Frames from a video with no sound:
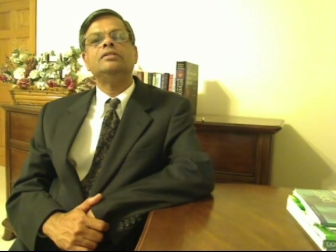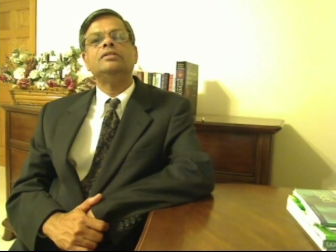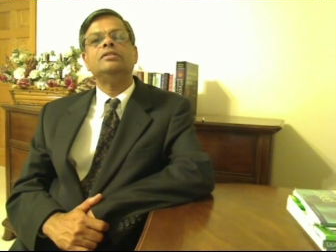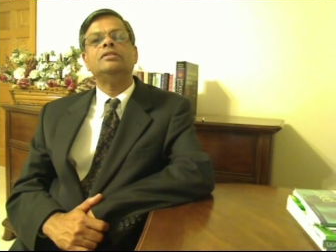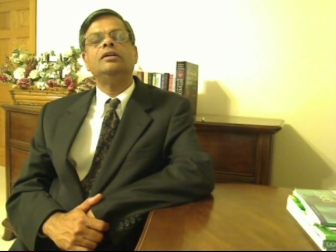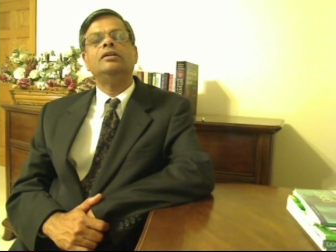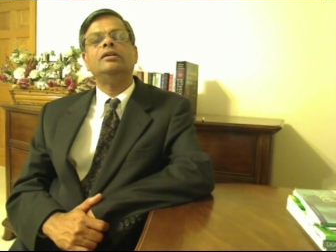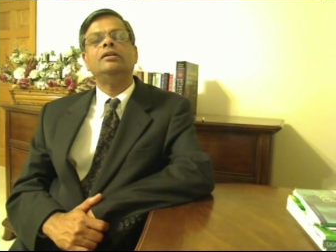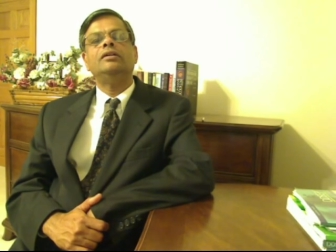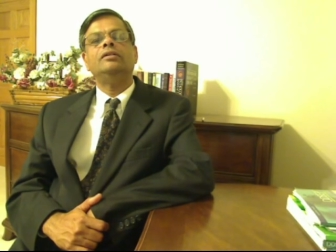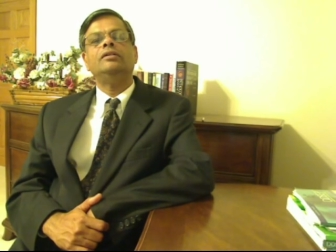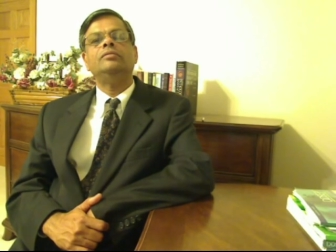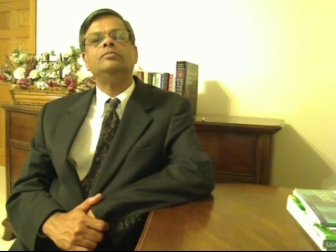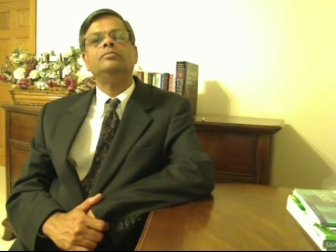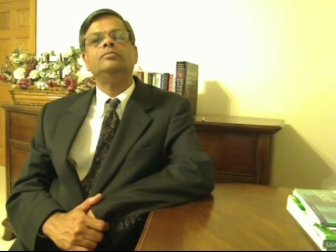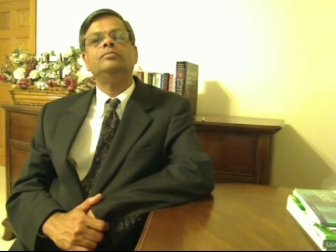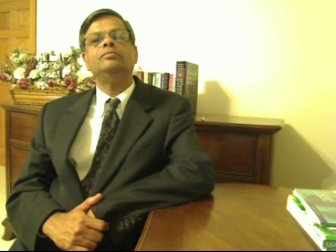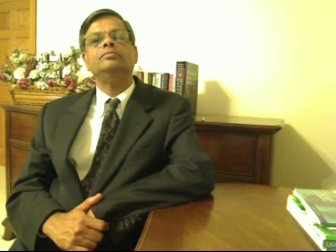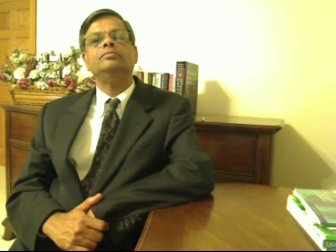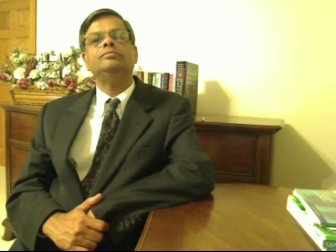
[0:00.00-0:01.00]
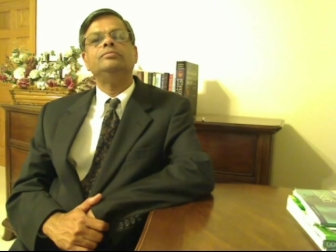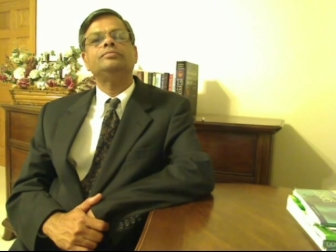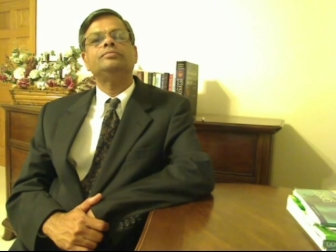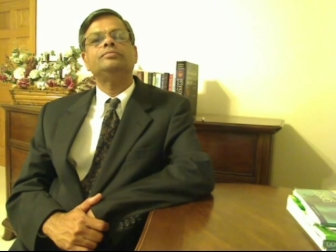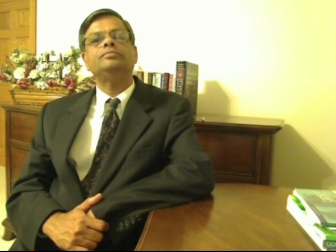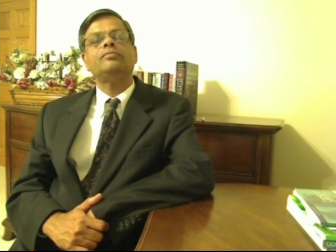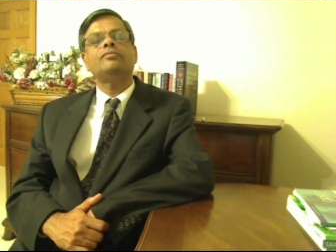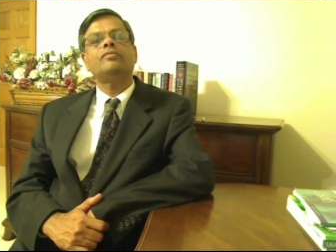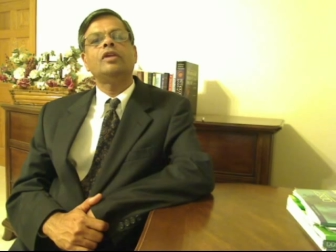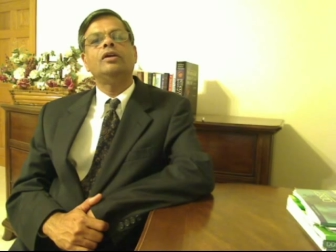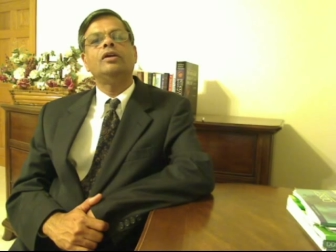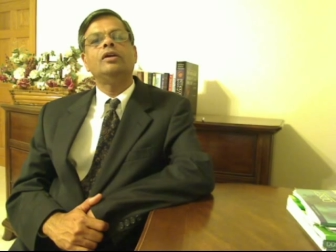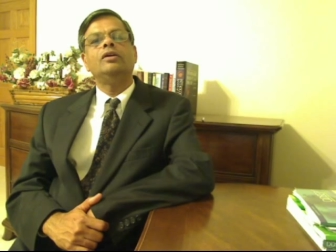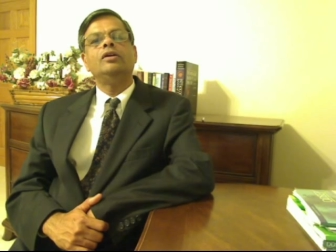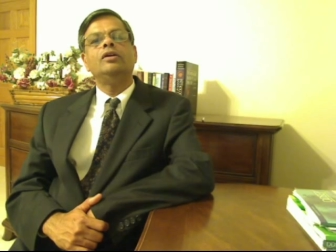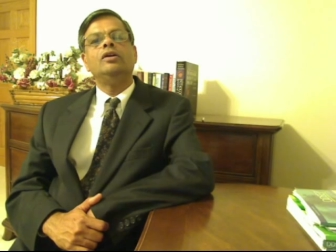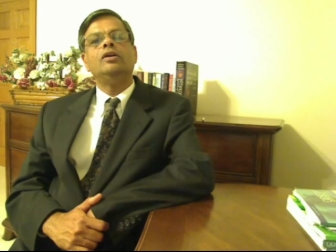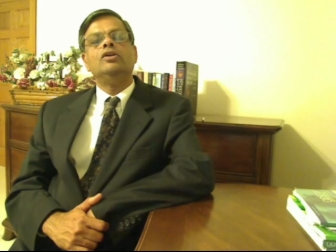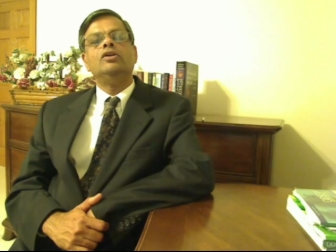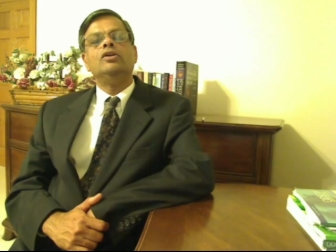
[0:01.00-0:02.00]
Uh,
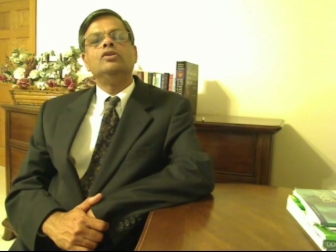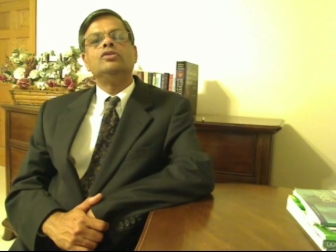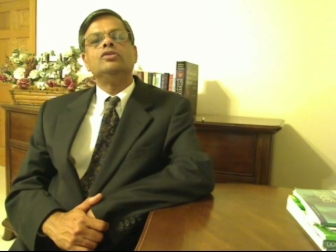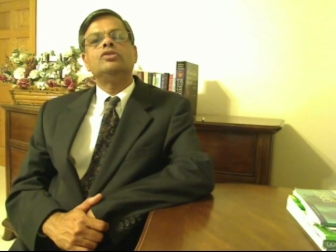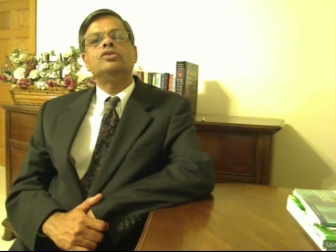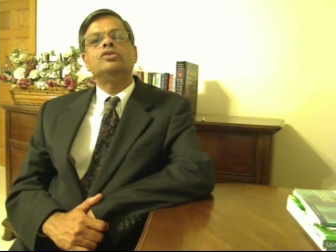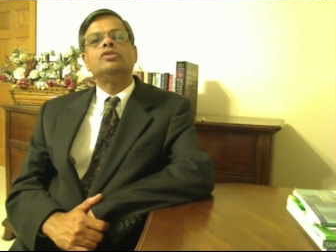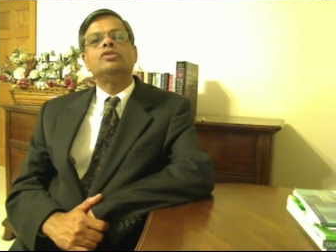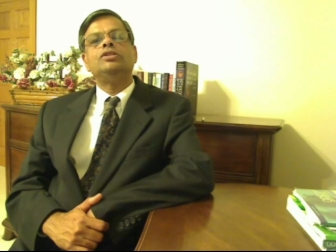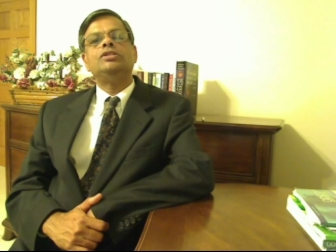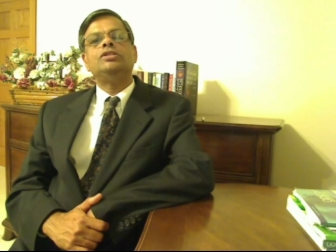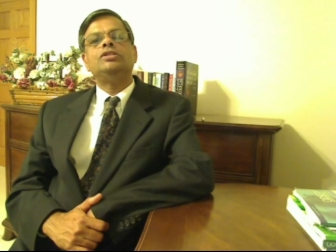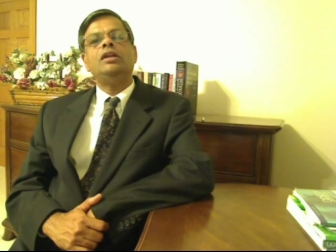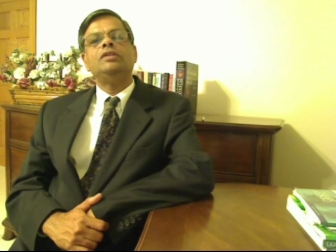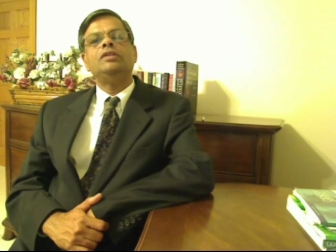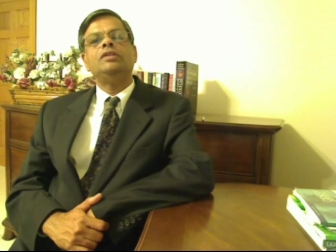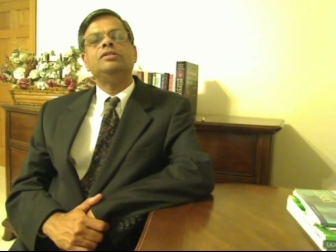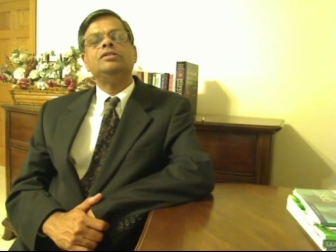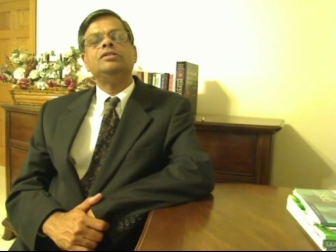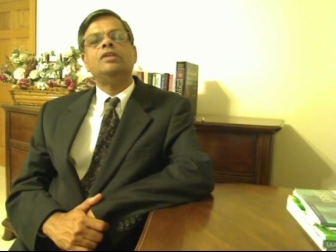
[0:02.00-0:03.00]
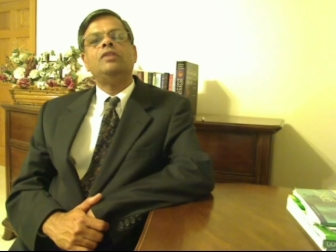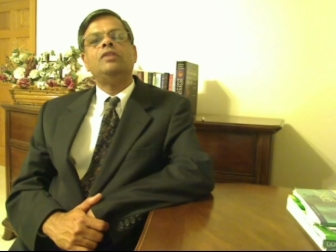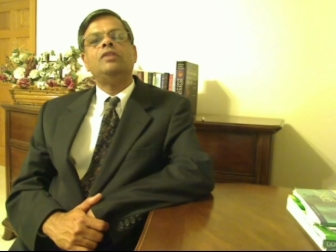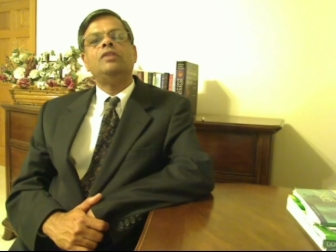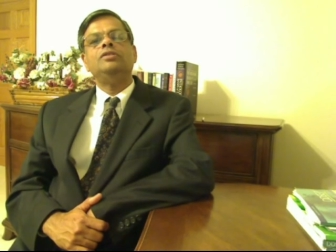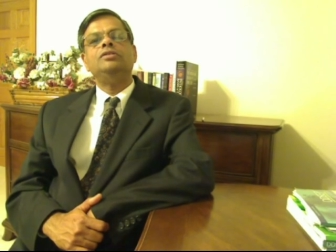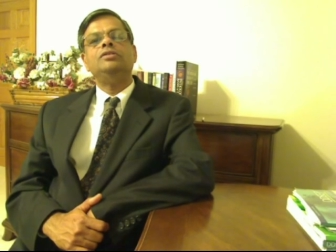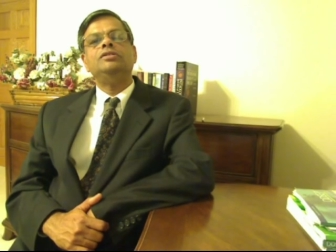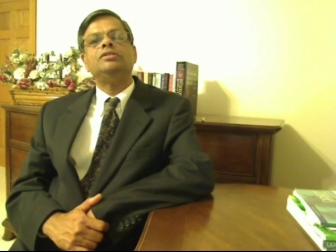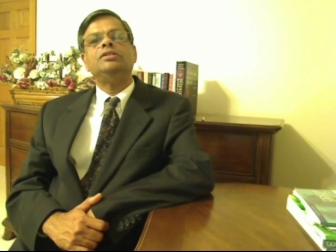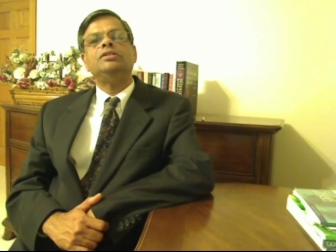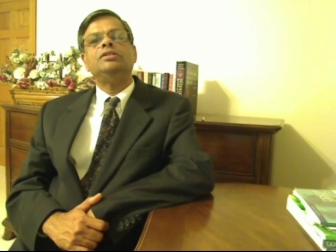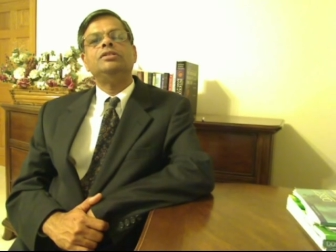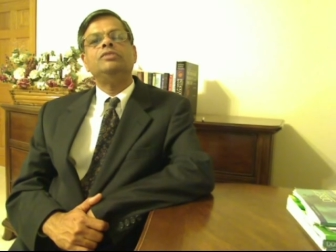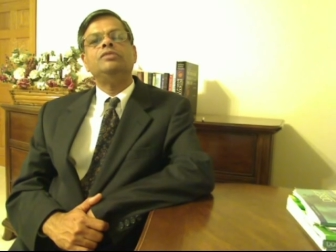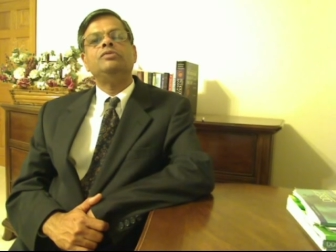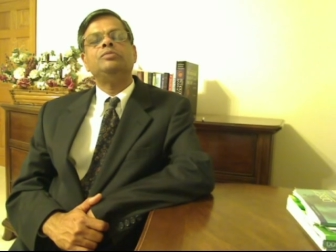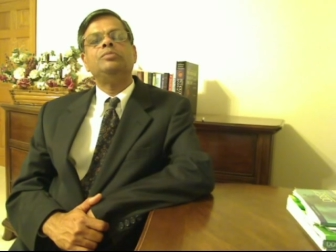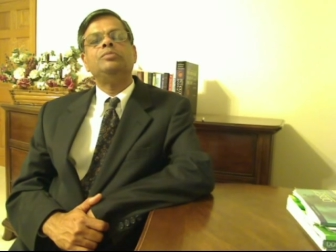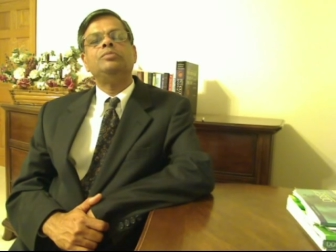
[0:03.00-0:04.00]
so the challenge is how do you
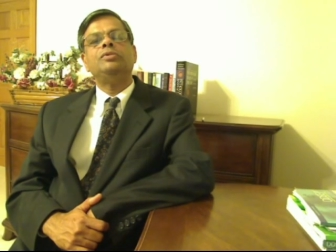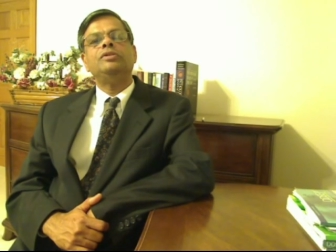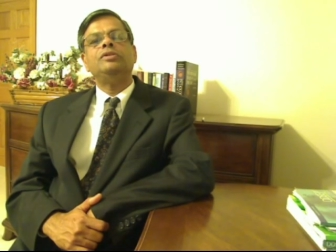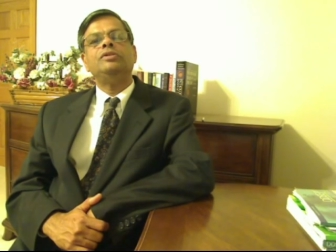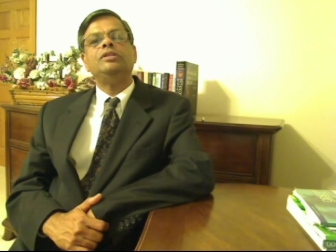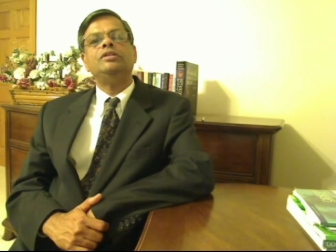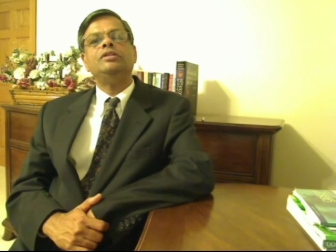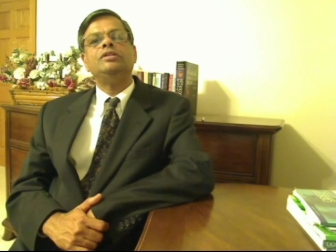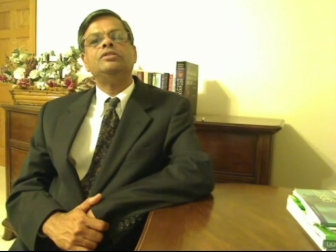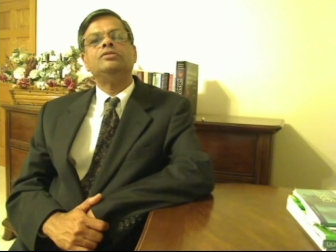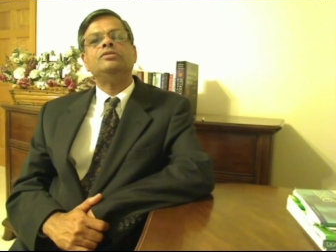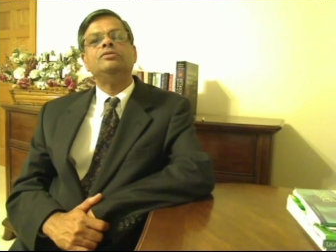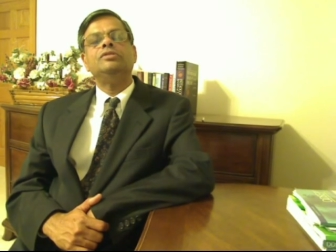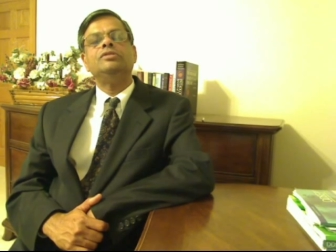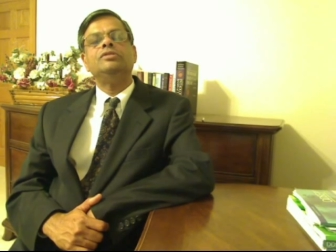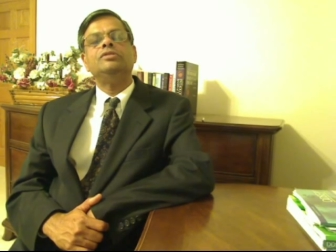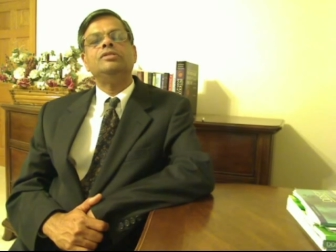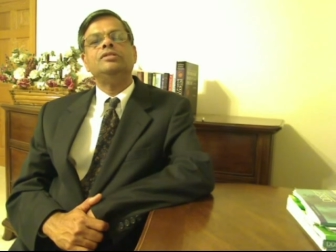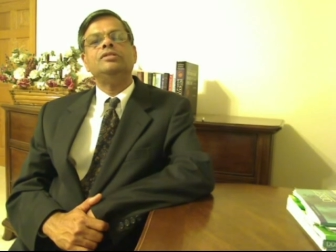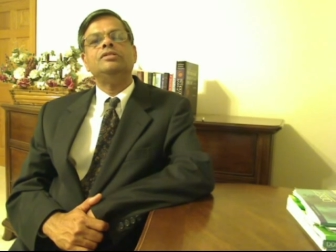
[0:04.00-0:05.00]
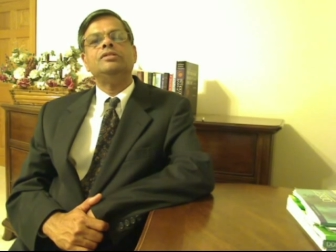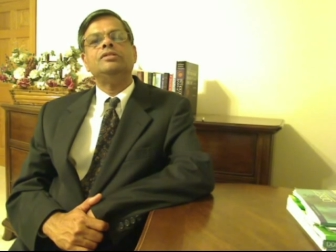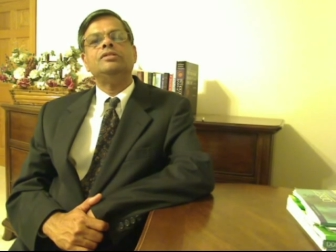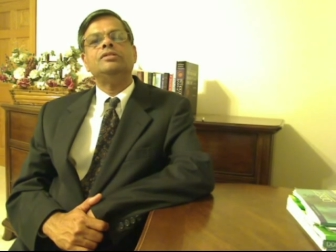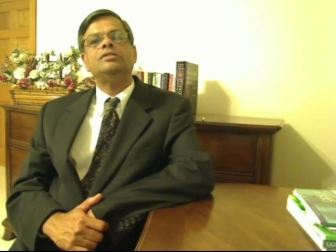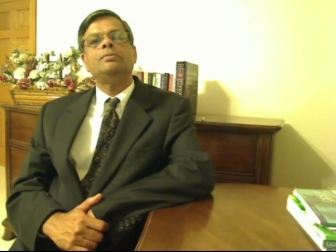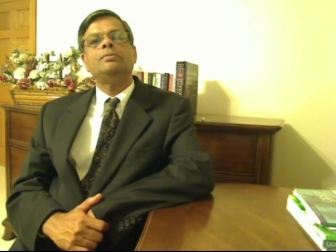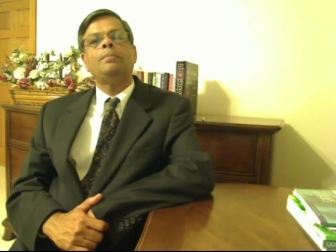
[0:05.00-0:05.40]
distinguish between these two diseases?